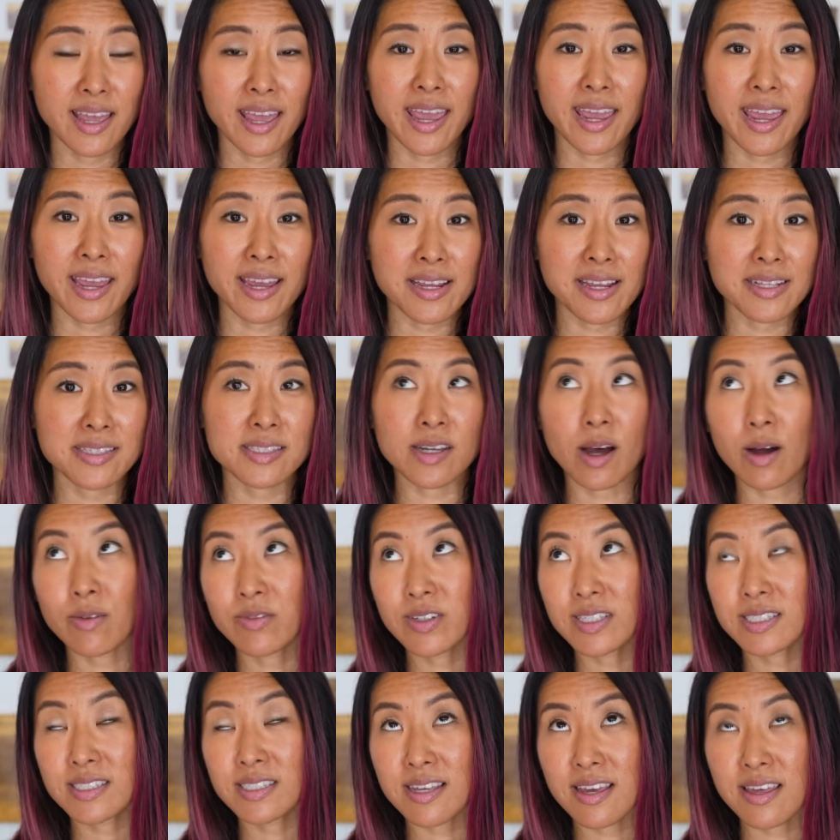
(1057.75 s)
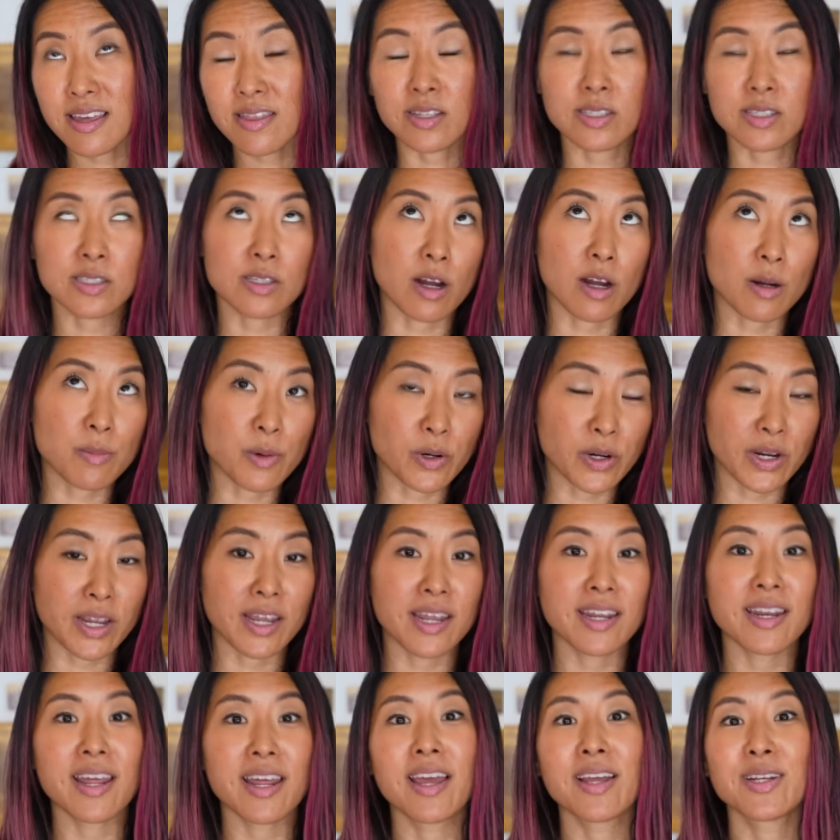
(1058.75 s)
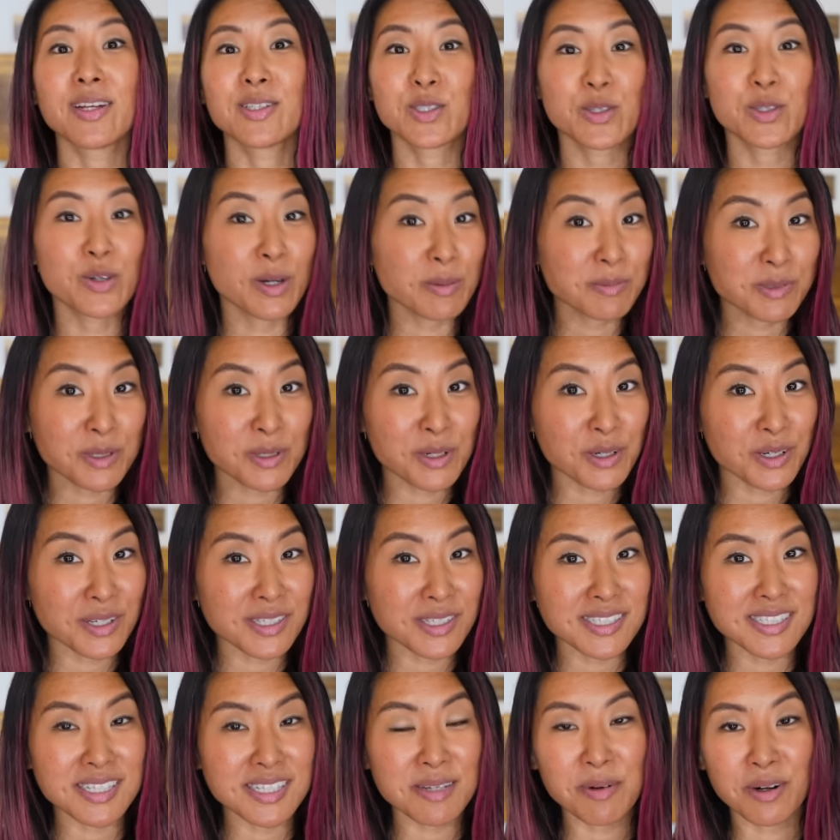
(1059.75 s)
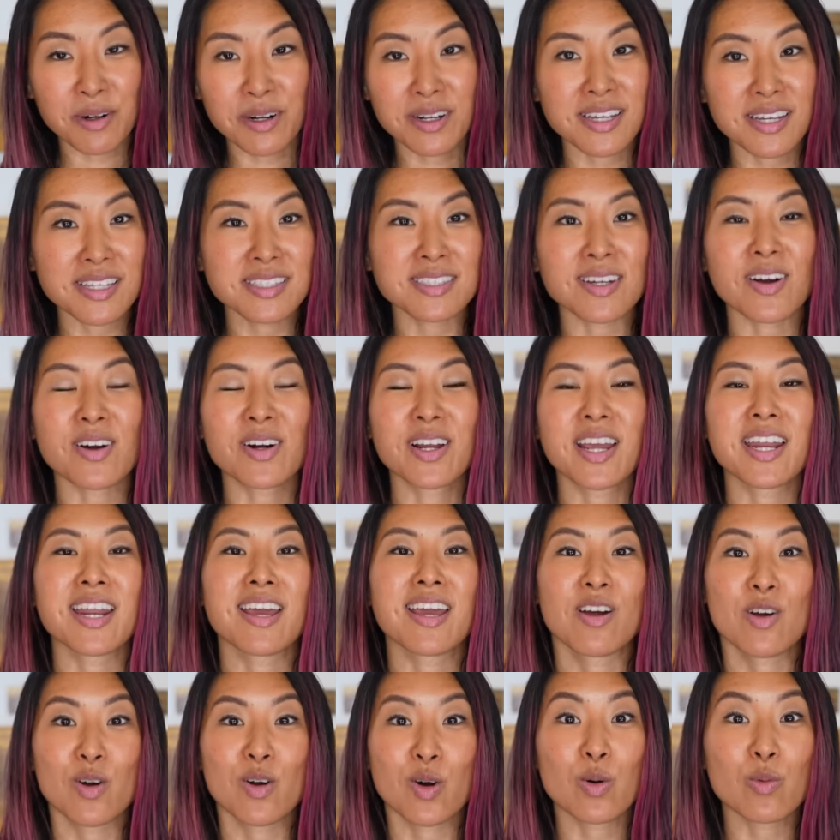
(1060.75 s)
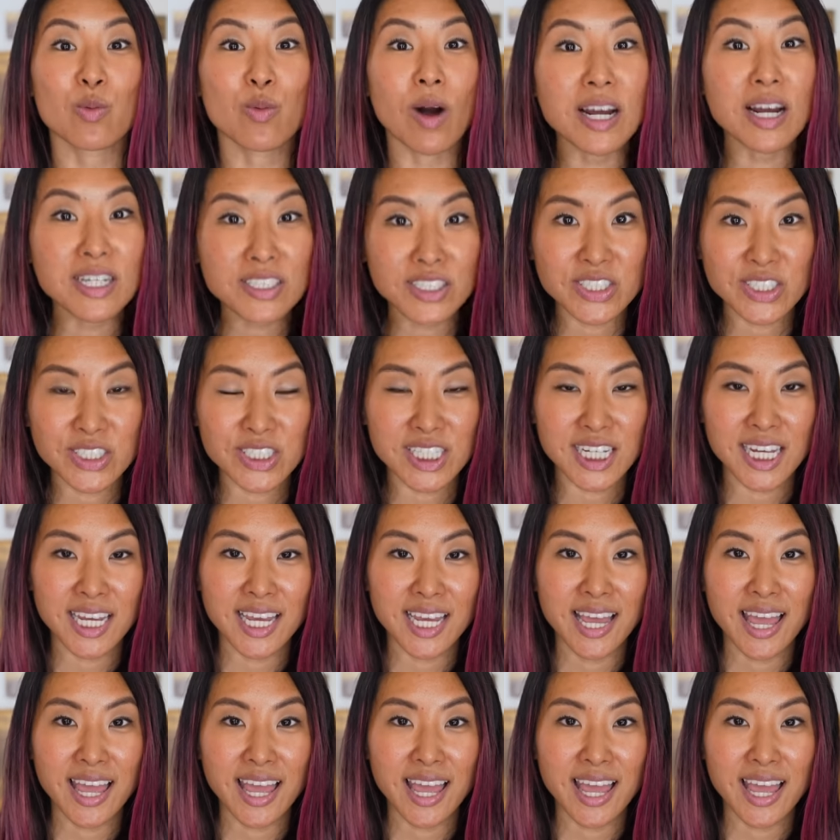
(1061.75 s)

And obviously the stock market and cryptocurrency markets are getting crushed.